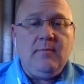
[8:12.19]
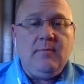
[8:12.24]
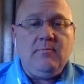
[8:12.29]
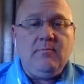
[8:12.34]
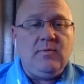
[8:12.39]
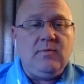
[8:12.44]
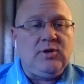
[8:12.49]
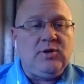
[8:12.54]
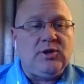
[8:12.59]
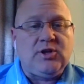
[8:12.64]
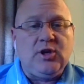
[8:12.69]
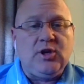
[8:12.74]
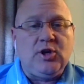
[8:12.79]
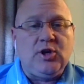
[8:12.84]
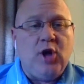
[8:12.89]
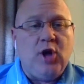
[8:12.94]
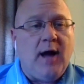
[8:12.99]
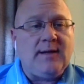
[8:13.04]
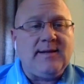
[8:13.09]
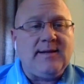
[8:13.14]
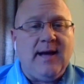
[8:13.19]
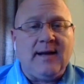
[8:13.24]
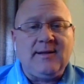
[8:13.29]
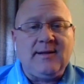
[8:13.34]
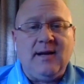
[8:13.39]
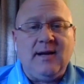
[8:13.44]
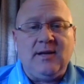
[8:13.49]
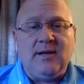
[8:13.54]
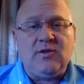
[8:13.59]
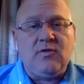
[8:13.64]
Just contact
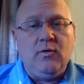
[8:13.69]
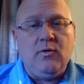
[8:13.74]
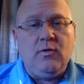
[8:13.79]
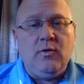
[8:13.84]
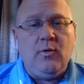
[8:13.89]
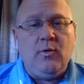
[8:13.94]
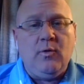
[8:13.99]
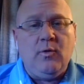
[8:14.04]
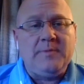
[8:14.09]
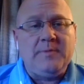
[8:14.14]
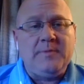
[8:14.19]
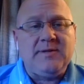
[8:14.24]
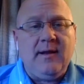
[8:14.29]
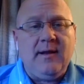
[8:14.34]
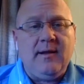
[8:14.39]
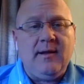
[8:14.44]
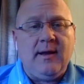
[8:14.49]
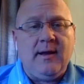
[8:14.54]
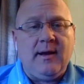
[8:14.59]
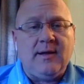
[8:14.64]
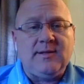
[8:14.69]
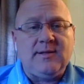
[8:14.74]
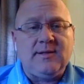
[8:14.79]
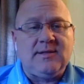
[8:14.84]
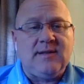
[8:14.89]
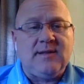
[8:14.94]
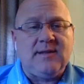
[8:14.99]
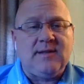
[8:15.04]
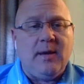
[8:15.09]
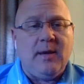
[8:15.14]
us through the website. Like I said,
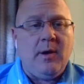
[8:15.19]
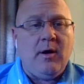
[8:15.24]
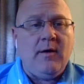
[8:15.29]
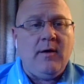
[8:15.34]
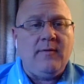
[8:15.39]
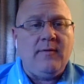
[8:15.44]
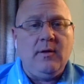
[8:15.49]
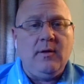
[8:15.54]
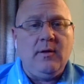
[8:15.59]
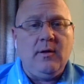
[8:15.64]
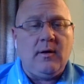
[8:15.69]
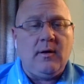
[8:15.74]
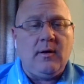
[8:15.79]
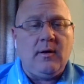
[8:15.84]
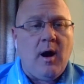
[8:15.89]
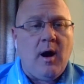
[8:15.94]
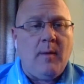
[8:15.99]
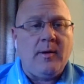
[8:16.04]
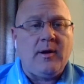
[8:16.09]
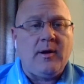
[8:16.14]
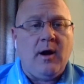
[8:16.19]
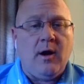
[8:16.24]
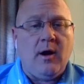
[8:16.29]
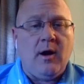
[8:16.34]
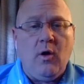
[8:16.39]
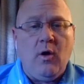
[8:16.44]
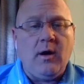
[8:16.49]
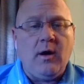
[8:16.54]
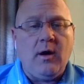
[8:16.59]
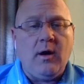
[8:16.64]

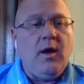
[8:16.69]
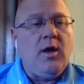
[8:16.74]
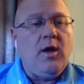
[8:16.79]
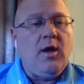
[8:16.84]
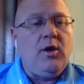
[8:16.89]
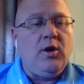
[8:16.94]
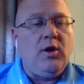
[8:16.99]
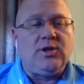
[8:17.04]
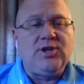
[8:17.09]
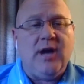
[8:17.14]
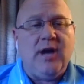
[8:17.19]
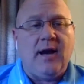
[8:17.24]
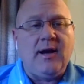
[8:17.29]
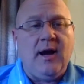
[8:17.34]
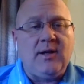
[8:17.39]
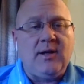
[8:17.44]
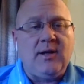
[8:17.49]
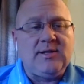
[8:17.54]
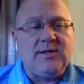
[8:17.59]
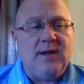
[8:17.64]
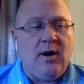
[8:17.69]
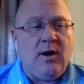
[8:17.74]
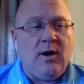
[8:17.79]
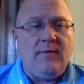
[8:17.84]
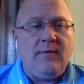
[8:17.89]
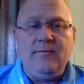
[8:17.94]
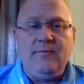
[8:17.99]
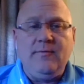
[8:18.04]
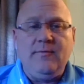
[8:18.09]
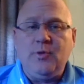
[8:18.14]
stmaryofcarmen.org. You can check us out
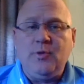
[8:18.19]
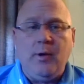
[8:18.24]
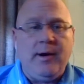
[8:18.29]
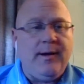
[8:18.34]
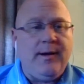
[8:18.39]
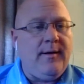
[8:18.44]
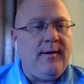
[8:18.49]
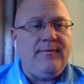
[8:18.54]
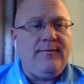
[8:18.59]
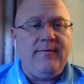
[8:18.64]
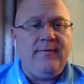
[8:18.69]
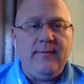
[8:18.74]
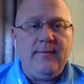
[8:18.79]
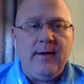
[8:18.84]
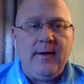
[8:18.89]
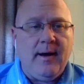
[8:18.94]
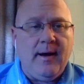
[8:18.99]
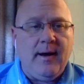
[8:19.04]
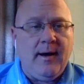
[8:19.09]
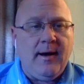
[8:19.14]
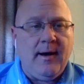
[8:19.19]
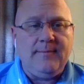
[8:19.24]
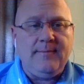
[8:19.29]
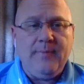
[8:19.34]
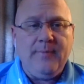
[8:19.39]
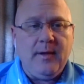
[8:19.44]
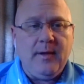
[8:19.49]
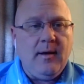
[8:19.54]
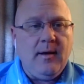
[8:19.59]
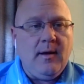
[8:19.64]
on Twitter,
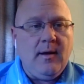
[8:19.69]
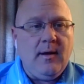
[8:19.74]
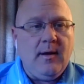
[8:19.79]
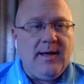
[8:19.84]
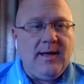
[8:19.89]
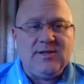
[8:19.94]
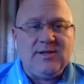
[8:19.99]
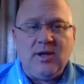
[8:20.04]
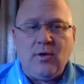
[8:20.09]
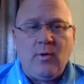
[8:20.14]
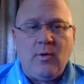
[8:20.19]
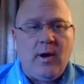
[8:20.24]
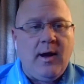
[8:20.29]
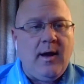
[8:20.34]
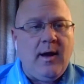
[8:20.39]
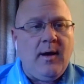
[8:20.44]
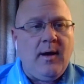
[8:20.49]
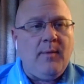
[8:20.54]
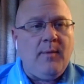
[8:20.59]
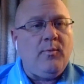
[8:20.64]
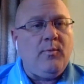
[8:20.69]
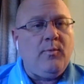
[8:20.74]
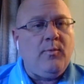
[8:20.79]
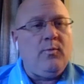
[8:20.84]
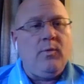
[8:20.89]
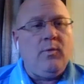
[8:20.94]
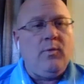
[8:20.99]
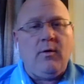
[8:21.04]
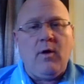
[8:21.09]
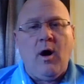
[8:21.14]
Instagram.
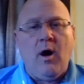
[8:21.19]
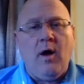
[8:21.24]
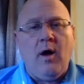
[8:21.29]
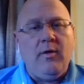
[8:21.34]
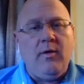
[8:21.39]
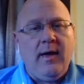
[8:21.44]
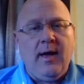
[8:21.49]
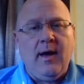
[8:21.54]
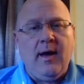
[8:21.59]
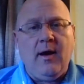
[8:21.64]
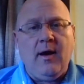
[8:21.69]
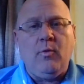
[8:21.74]
We're all there.